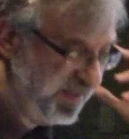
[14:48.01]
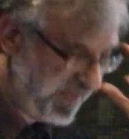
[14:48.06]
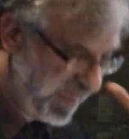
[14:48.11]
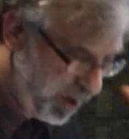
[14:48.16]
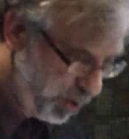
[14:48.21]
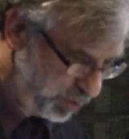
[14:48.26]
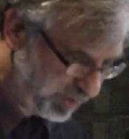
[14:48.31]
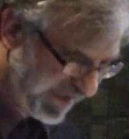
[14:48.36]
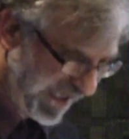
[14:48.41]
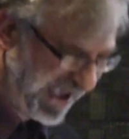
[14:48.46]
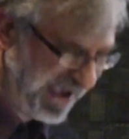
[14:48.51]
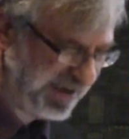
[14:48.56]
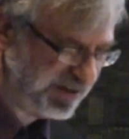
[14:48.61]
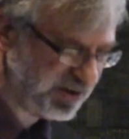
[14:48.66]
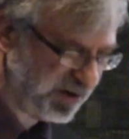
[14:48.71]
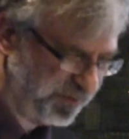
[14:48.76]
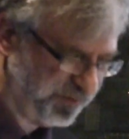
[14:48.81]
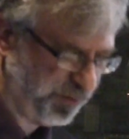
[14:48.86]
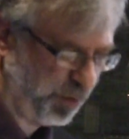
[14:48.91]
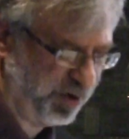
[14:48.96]
They hold
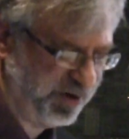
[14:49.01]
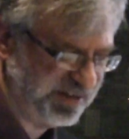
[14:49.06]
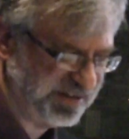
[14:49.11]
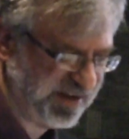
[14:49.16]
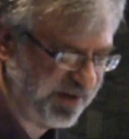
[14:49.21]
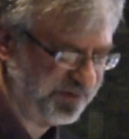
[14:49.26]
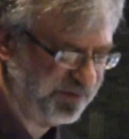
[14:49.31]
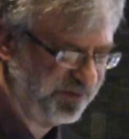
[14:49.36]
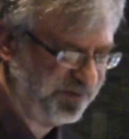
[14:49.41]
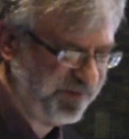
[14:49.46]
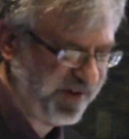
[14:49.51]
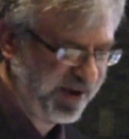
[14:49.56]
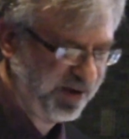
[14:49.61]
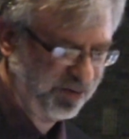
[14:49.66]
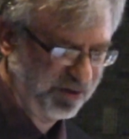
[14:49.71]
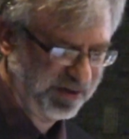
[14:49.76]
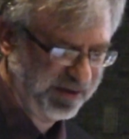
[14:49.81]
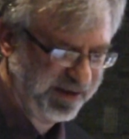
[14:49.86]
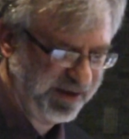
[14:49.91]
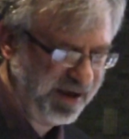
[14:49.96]
8 of 47
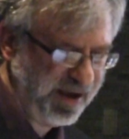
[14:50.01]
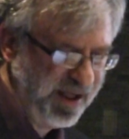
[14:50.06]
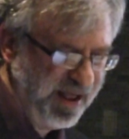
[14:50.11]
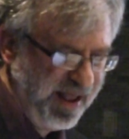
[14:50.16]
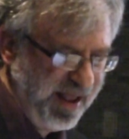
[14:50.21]
federally.